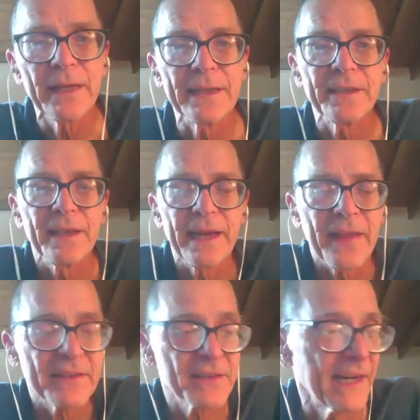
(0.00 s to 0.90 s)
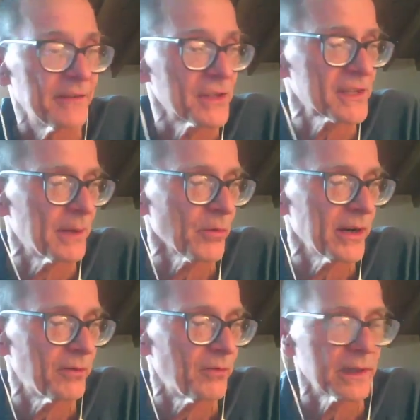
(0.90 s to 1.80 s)
And that's kind of a
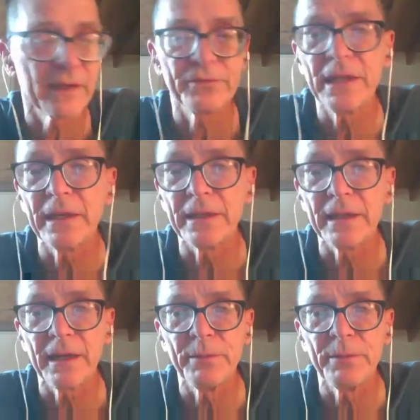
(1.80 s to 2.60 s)
summary of what I've done.